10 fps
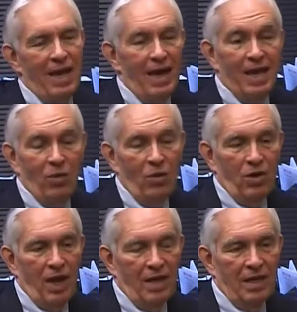And
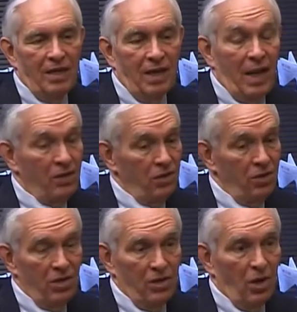I
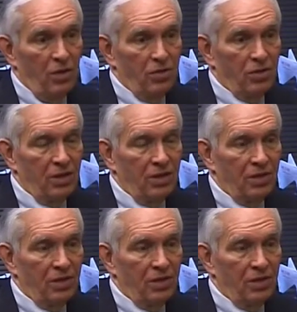still get calls.